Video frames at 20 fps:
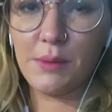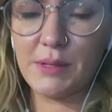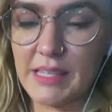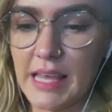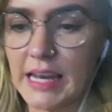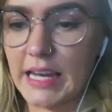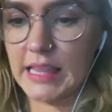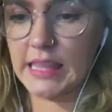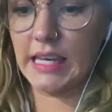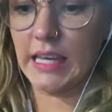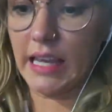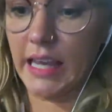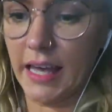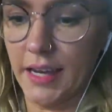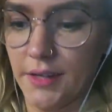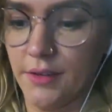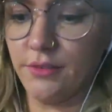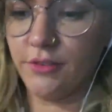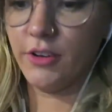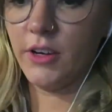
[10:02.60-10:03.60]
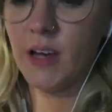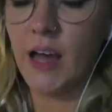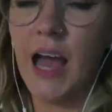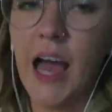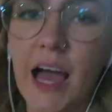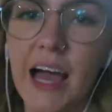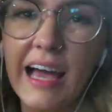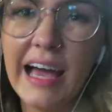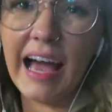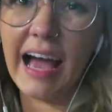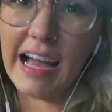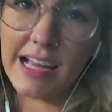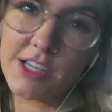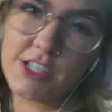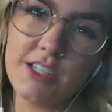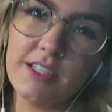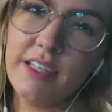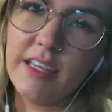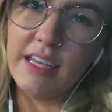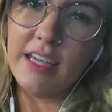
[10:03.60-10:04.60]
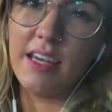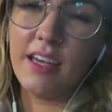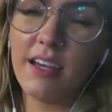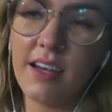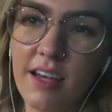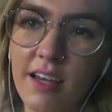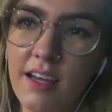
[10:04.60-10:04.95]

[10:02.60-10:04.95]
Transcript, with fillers: there was anything kind of actually